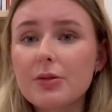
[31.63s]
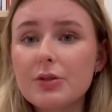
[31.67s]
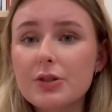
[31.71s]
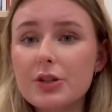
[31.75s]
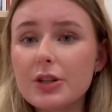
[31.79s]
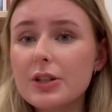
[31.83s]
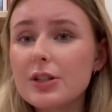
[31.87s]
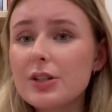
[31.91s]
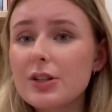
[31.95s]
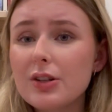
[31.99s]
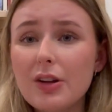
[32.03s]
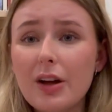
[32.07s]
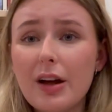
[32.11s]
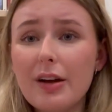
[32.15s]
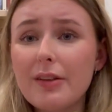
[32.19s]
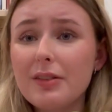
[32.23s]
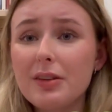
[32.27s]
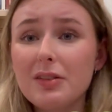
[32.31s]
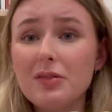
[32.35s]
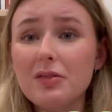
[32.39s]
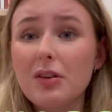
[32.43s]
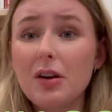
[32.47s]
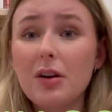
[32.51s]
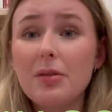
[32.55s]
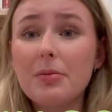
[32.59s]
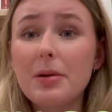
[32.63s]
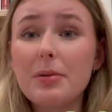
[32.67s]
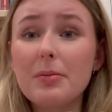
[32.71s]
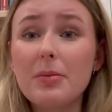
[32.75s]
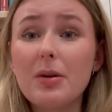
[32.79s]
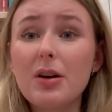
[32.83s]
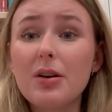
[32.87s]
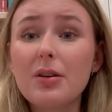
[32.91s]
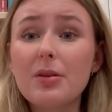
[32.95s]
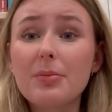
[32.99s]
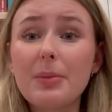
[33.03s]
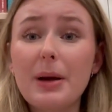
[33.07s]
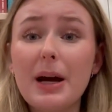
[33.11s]
which I still haven't even got my
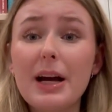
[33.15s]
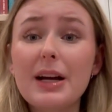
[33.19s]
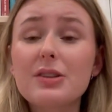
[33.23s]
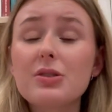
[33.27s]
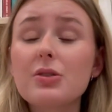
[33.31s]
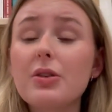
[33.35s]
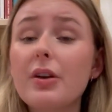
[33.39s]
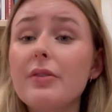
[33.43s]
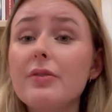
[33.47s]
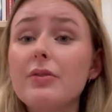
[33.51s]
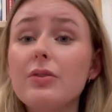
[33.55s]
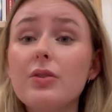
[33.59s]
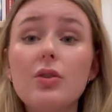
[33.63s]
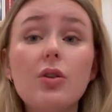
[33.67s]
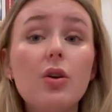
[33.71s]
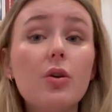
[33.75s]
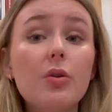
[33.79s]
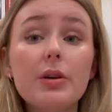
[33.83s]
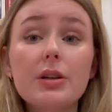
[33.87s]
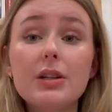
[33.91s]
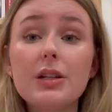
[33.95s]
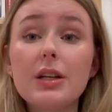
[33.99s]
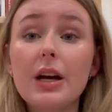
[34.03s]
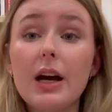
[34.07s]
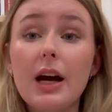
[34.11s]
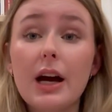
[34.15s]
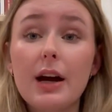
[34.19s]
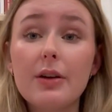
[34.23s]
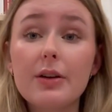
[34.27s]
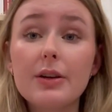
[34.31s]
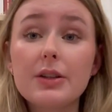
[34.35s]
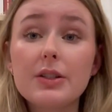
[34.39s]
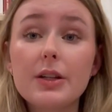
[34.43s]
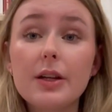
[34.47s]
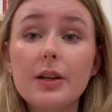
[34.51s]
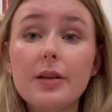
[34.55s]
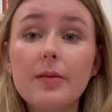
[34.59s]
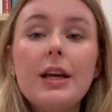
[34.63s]
mark back, so I have no idea how I
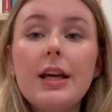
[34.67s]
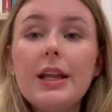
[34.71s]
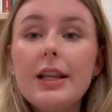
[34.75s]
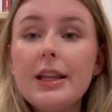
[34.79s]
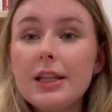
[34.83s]
did.